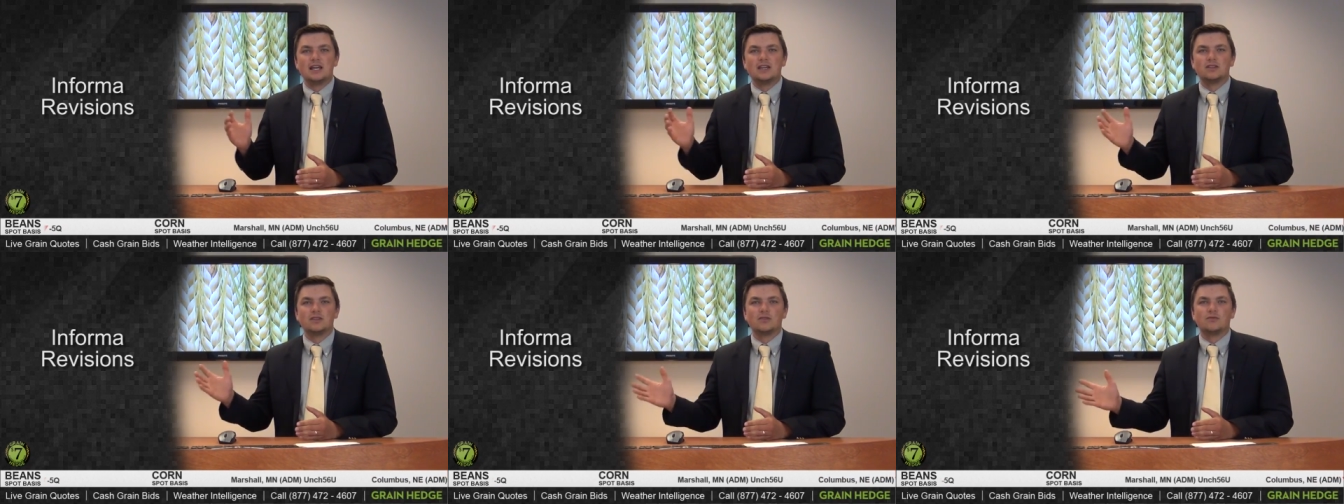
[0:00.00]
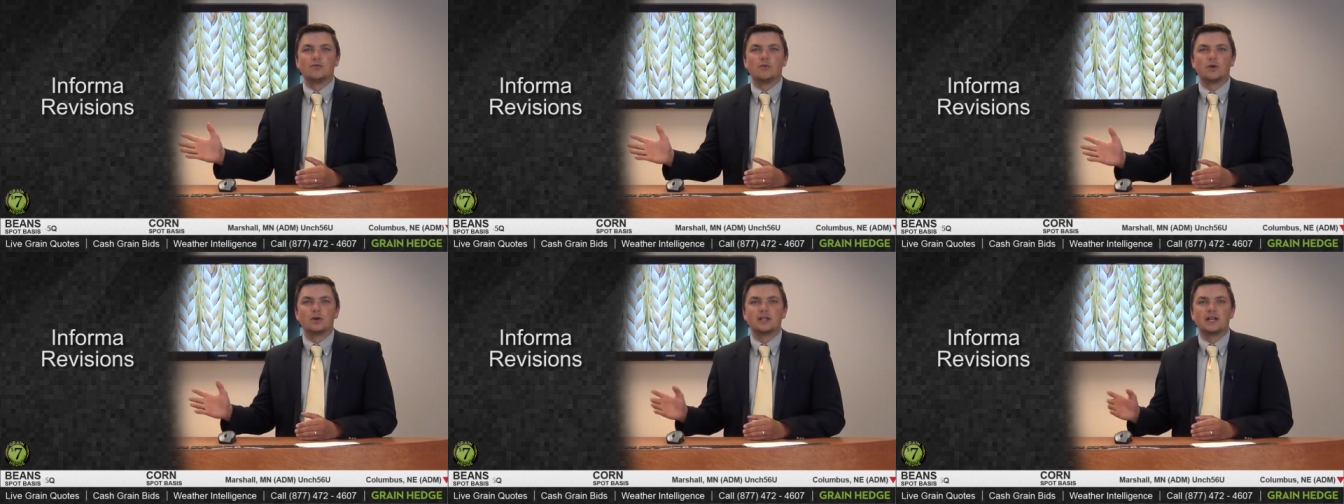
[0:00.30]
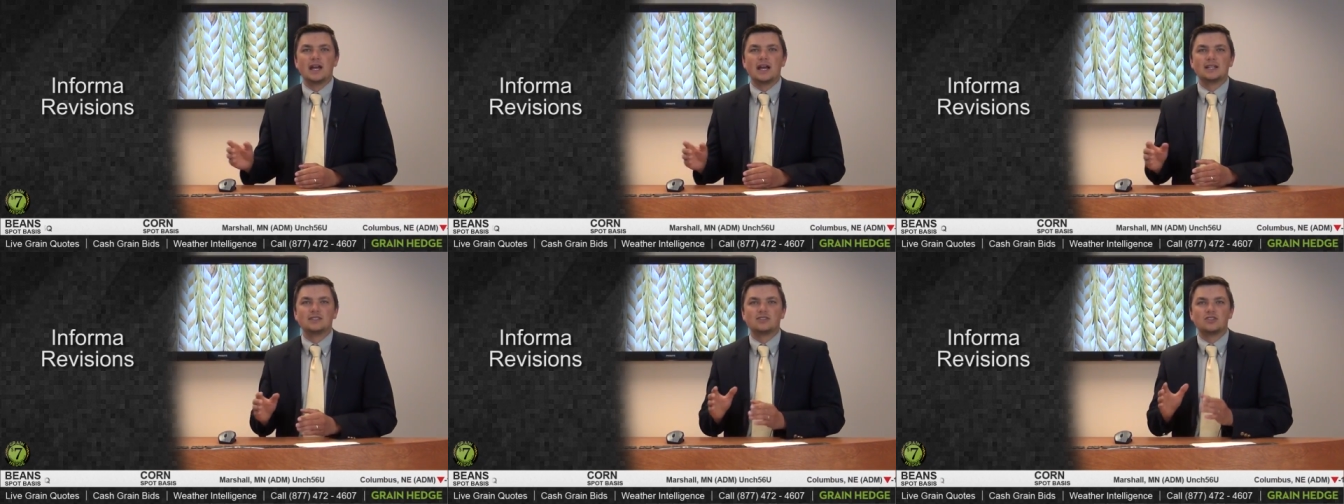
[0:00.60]
in the
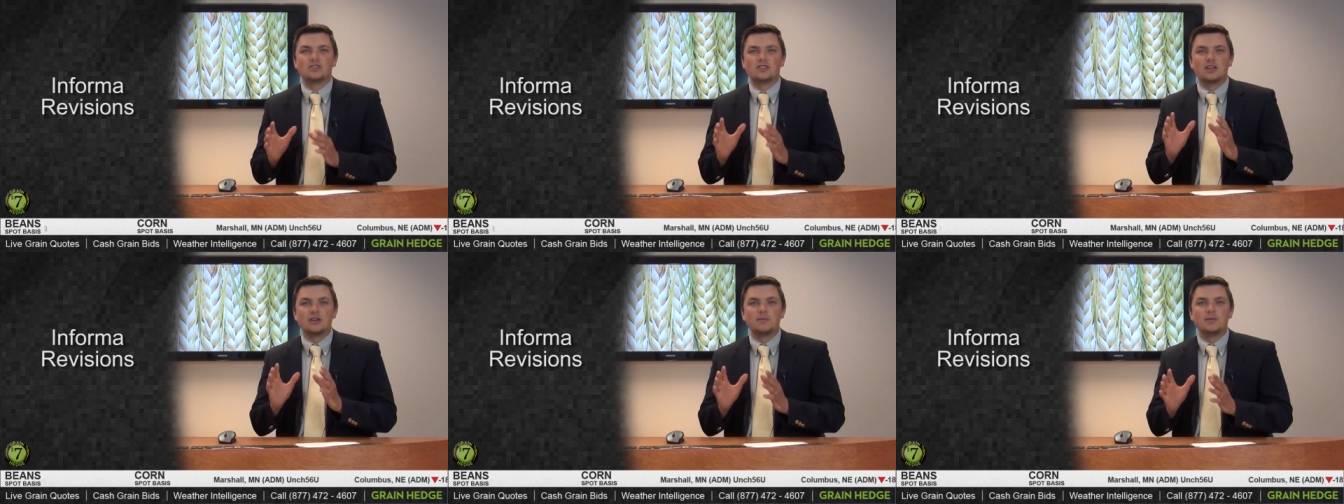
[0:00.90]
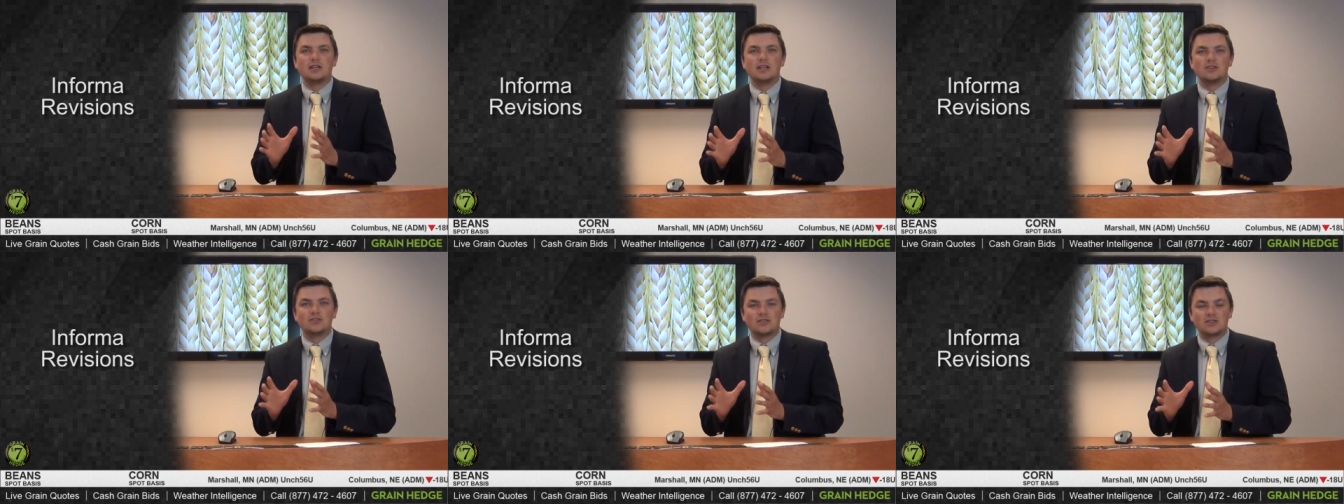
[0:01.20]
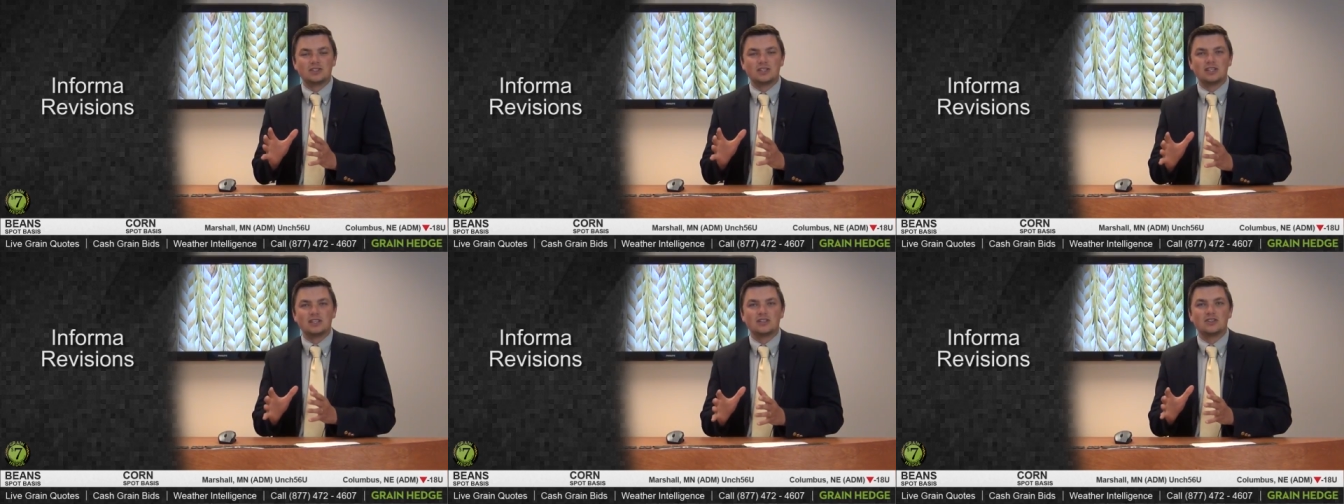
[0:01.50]
forecast. It's going to be
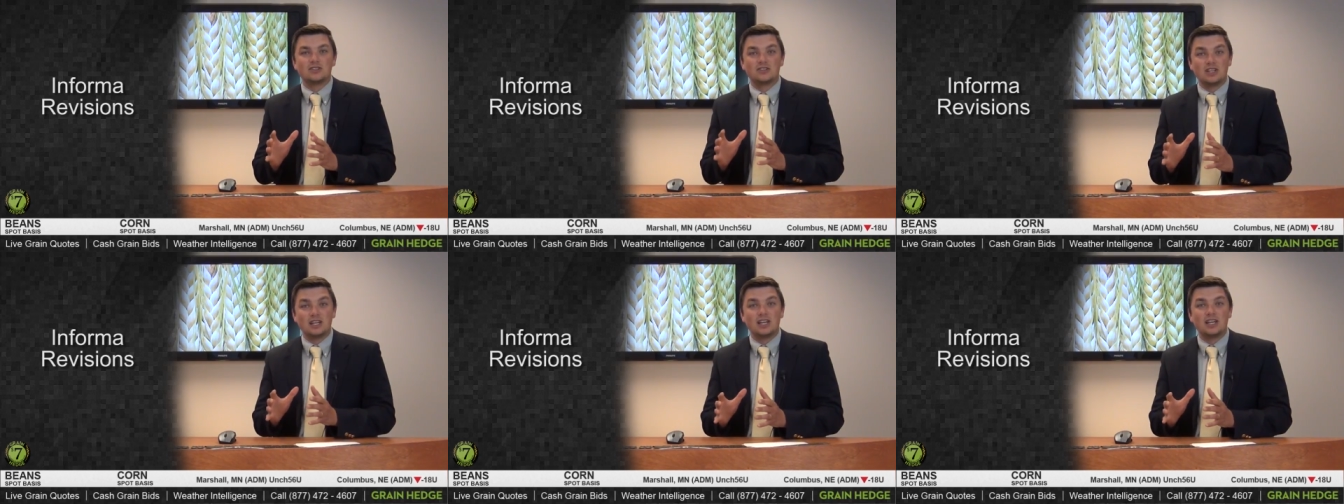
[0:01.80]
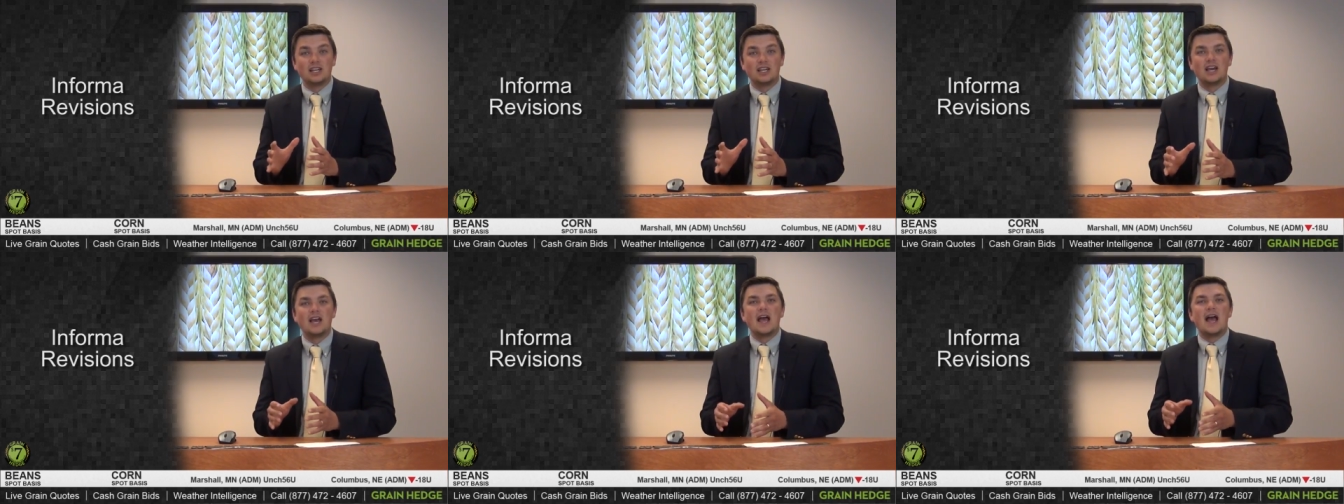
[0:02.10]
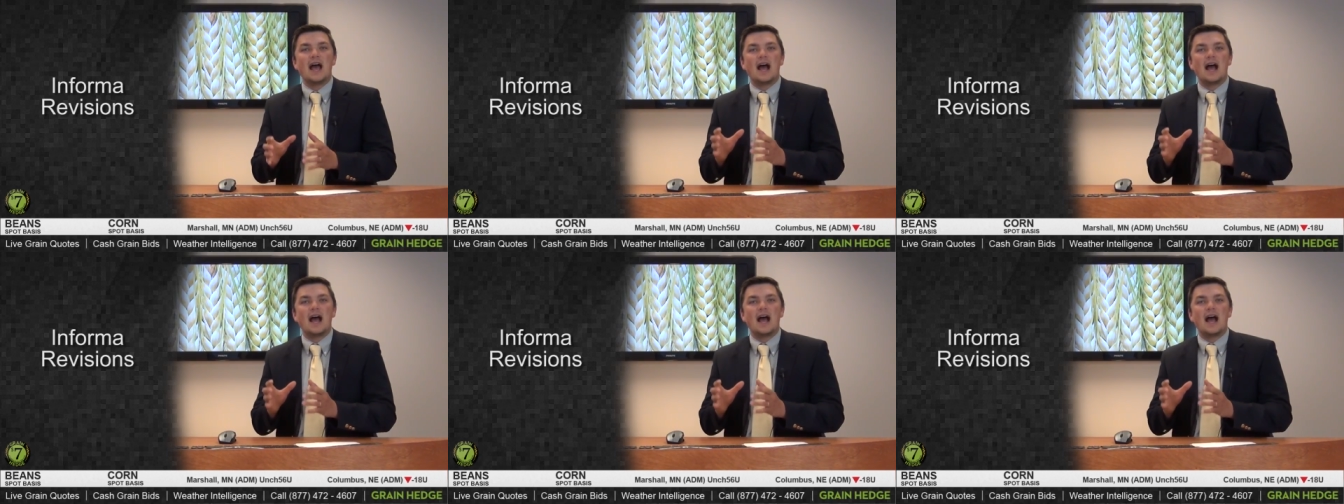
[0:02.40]
interesting to see